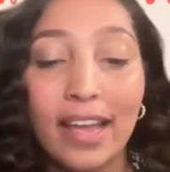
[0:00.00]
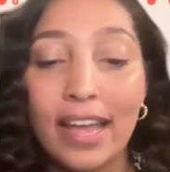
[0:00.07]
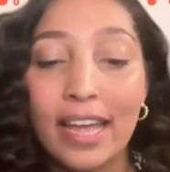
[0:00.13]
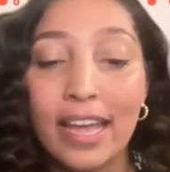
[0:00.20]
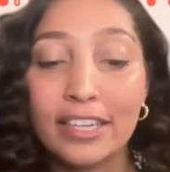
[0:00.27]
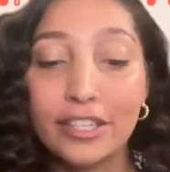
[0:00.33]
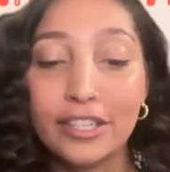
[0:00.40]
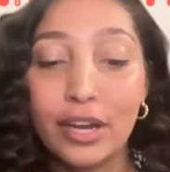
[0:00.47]

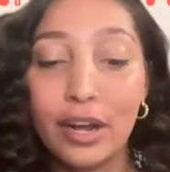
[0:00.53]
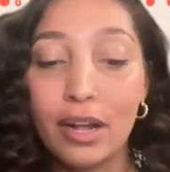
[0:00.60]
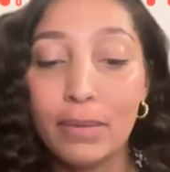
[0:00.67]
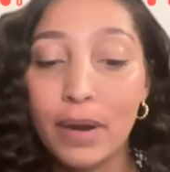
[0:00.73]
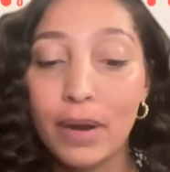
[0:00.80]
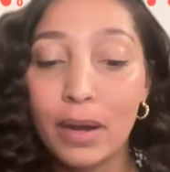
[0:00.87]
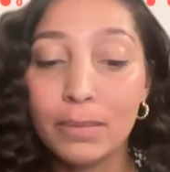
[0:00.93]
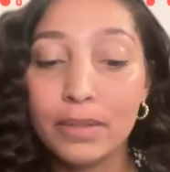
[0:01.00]
And y'all
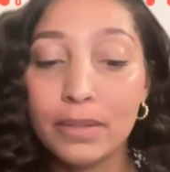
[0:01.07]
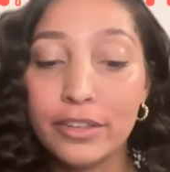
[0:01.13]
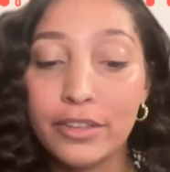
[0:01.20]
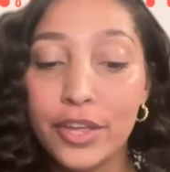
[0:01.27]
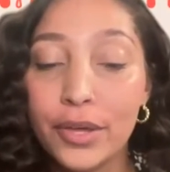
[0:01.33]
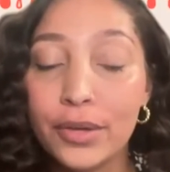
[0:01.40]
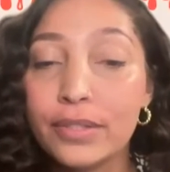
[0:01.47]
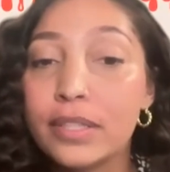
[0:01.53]
probably
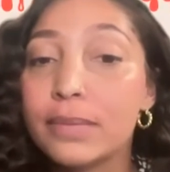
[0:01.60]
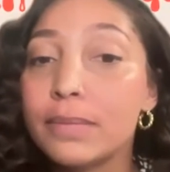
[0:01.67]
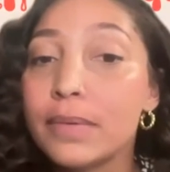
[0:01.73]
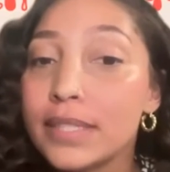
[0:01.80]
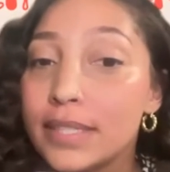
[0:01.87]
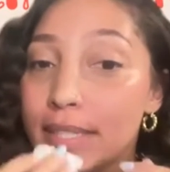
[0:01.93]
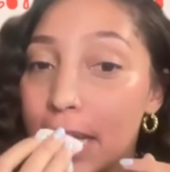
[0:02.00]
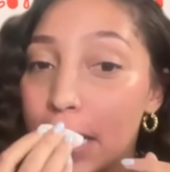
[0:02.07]
chose the
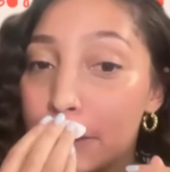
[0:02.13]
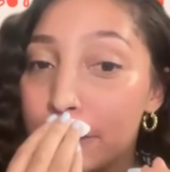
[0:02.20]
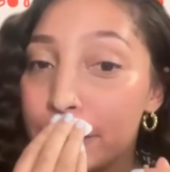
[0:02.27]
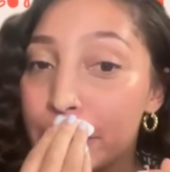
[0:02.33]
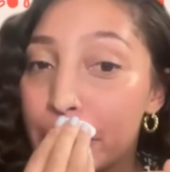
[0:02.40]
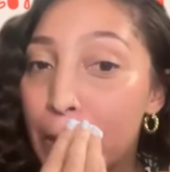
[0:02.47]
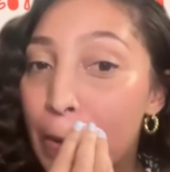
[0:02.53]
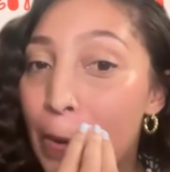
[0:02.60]
mustache,
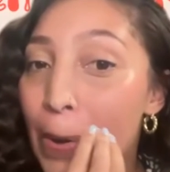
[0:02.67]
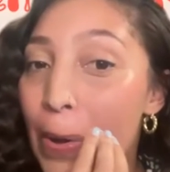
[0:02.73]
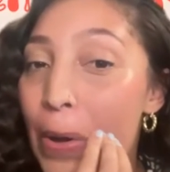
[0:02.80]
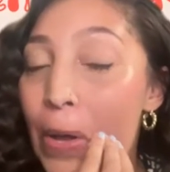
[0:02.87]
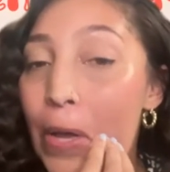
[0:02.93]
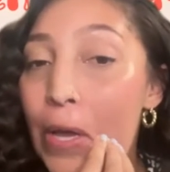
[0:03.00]
so